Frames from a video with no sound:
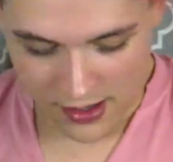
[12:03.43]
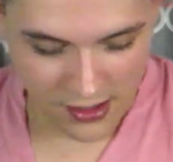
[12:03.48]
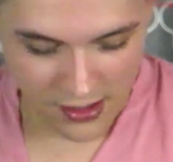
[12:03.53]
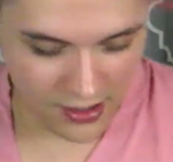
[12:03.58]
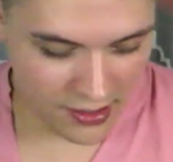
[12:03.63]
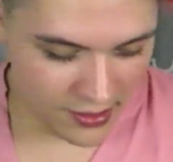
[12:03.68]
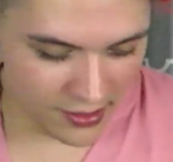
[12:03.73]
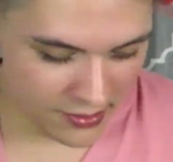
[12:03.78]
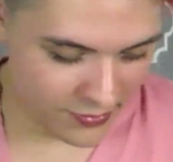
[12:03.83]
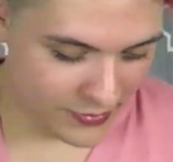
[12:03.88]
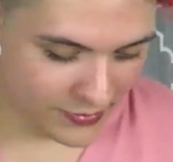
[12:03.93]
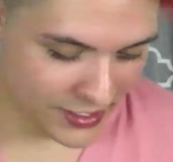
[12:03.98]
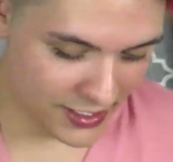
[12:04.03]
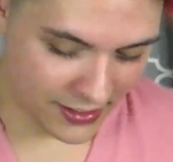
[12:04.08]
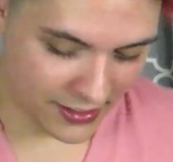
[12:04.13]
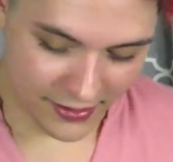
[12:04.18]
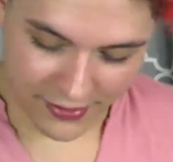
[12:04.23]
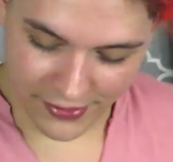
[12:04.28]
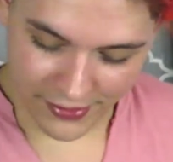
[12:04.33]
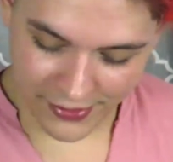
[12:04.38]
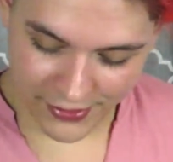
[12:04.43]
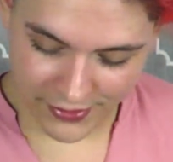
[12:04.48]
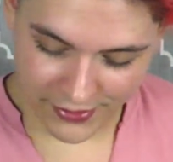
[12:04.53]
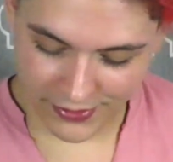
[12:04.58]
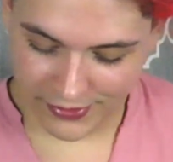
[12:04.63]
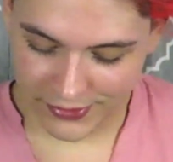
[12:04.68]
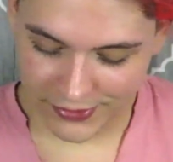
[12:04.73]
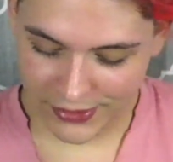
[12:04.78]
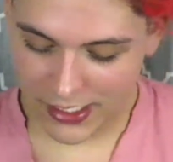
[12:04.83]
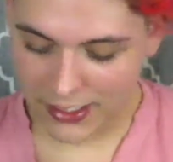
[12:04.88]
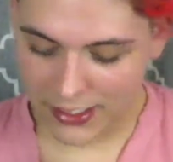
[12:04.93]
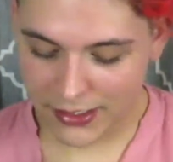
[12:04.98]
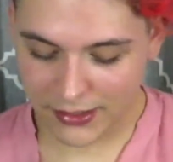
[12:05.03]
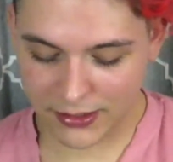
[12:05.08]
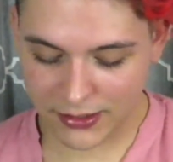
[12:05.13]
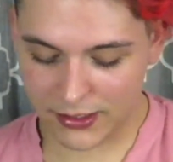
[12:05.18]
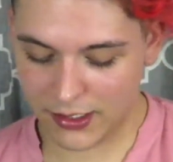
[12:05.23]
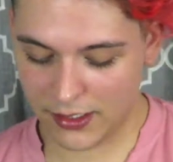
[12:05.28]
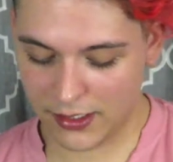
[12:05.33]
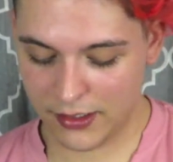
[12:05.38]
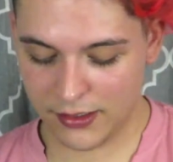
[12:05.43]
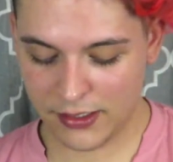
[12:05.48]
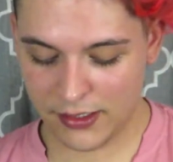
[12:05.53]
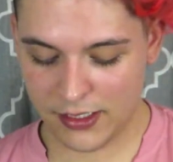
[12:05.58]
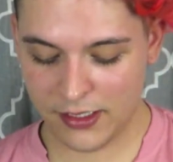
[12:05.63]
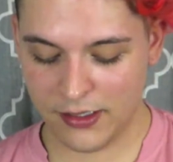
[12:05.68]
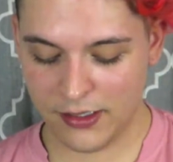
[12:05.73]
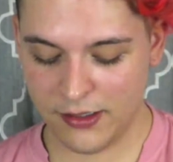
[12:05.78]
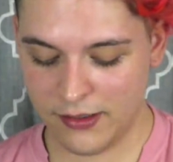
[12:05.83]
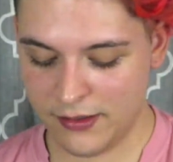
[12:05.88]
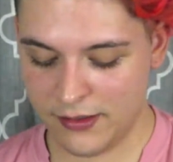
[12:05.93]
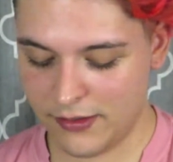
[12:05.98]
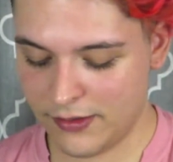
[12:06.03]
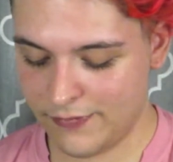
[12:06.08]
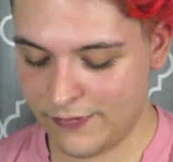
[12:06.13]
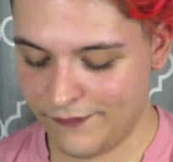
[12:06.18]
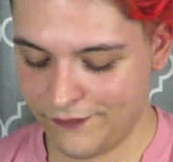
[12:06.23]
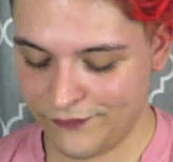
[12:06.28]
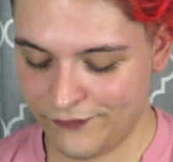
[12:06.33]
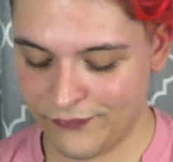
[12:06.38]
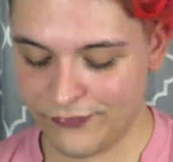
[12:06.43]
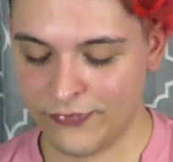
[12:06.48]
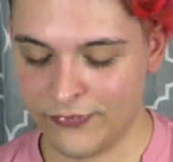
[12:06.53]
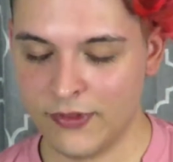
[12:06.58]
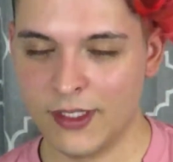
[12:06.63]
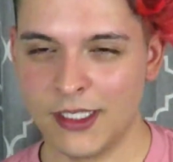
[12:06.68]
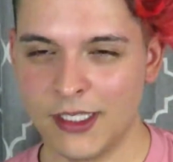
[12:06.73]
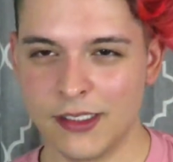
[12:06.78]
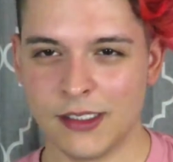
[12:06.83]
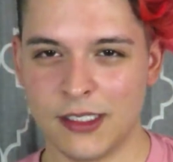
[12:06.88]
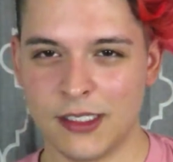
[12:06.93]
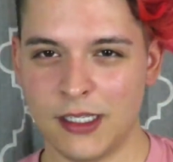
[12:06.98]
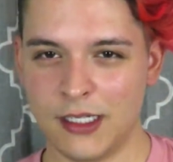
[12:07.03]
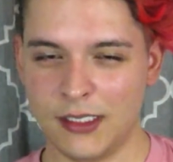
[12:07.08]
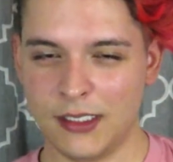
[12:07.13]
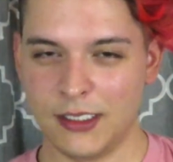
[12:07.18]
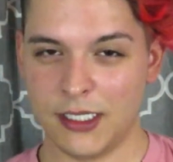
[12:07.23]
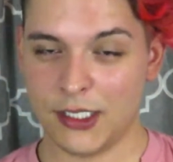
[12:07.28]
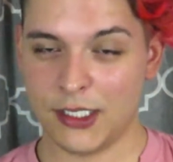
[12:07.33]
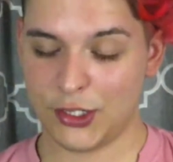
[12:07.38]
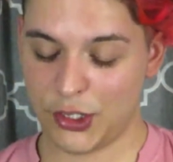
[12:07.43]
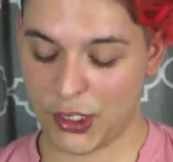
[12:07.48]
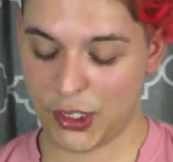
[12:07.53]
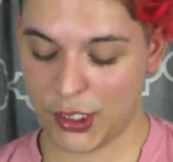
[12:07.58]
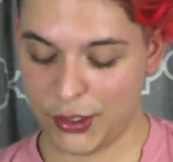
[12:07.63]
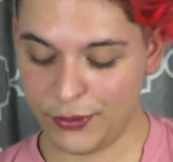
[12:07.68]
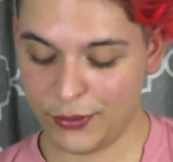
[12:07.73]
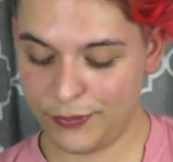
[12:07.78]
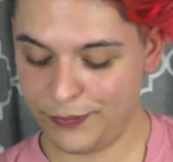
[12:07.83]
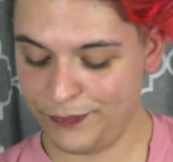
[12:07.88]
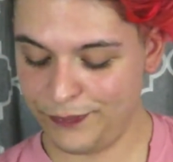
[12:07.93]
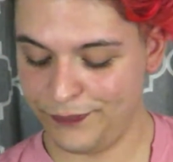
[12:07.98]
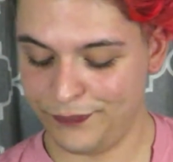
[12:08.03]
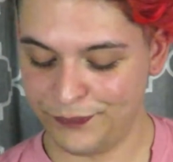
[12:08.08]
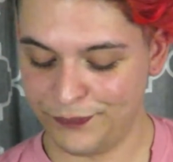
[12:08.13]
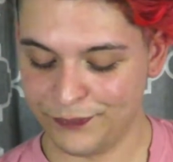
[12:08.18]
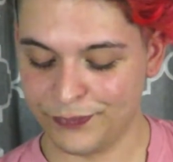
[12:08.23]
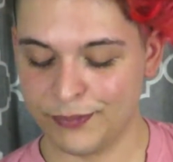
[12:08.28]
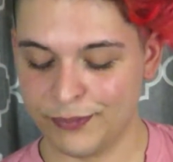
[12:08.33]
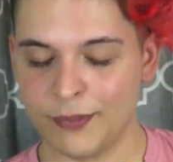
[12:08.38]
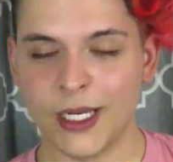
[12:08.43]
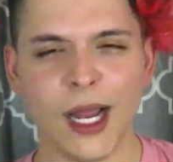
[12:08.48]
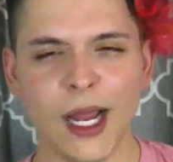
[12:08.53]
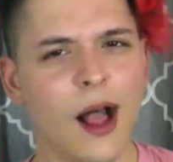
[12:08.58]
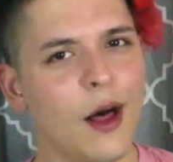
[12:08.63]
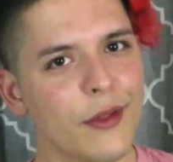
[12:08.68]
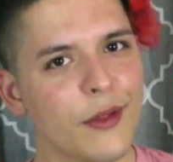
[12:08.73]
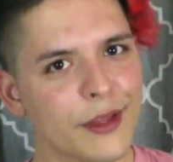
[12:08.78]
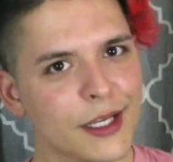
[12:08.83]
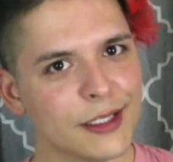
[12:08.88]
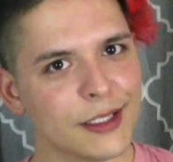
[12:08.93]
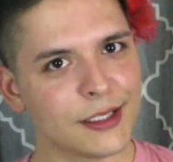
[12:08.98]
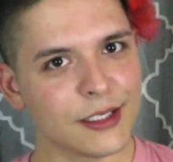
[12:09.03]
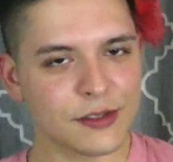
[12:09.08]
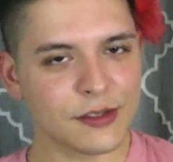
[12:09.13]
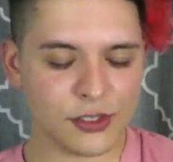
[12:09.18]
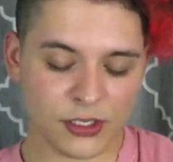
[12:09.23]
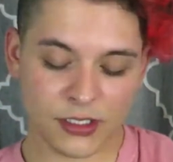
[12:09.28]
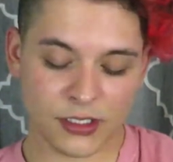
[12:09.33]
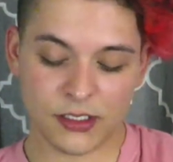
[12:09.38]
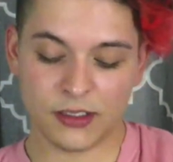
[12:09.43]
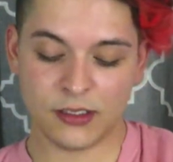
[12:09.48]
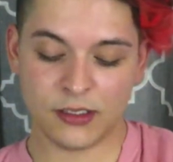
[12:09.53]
Oh man, y'all can see like this is an addiction, but a healthy addiction.